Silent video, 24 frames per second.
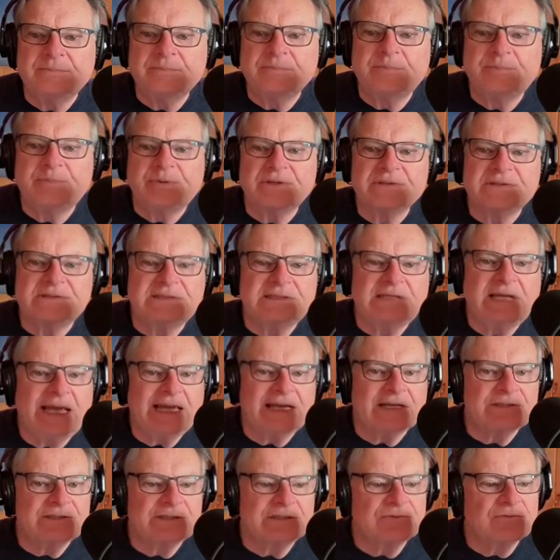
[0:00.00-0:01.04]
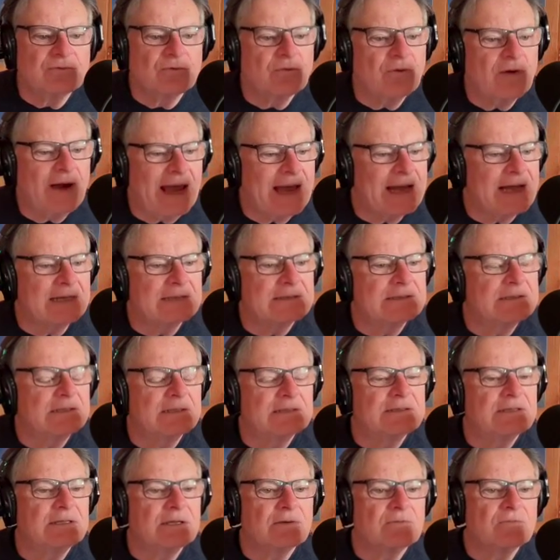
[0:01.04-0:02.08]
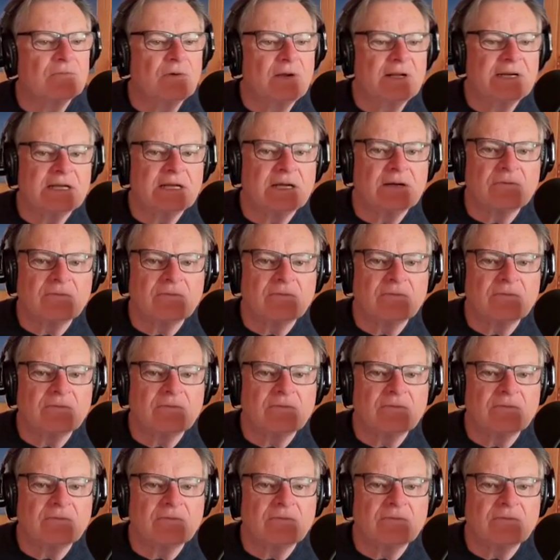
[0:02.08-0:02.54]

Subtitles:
protection racket that they're running